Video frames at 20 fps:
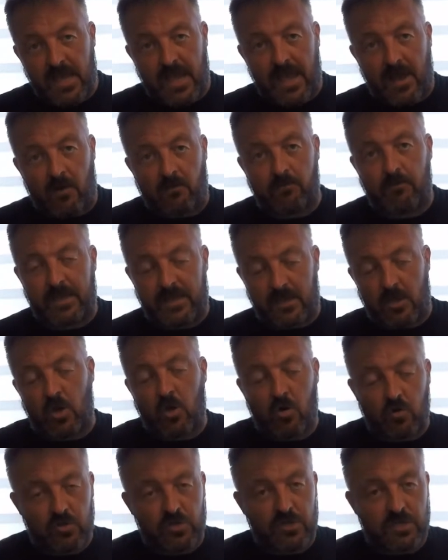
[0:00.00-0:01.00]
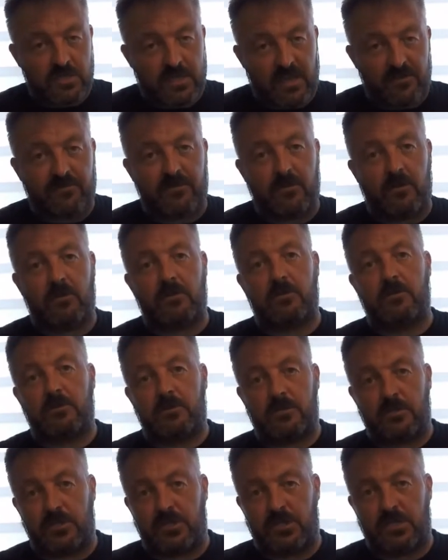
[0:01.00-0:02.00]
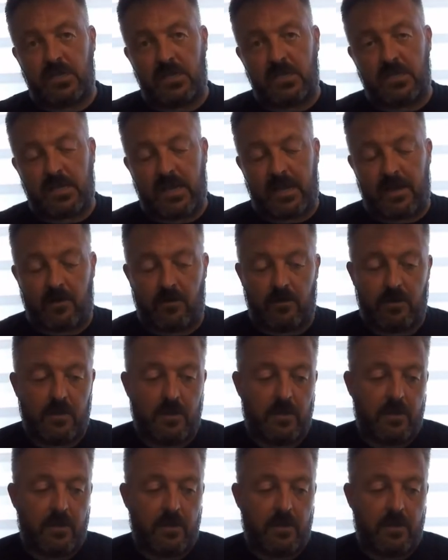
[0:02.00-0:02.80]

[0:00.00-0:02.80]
out. Make a conscious effort to sheet out.